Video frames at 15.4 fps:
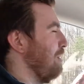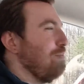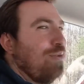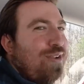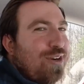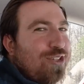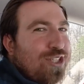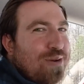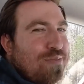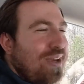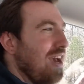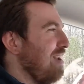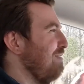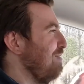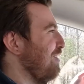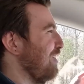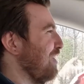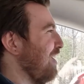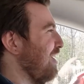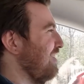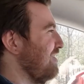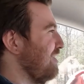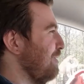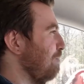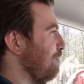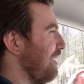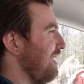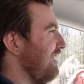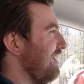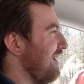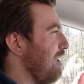People are jumping out of their cars to
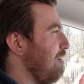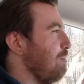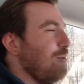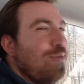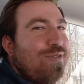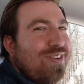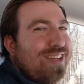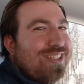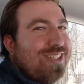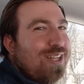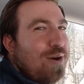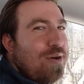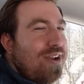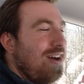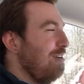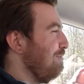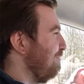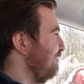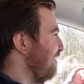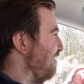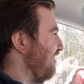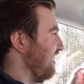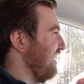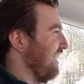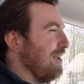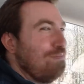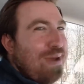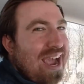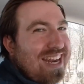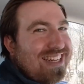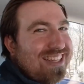pee, and we're moving slow enough that they can
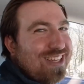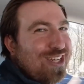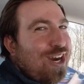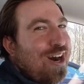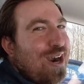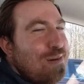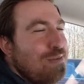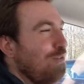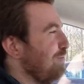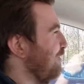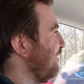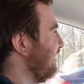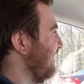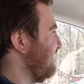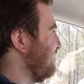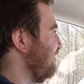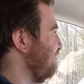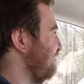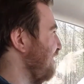get back to the car before it gets too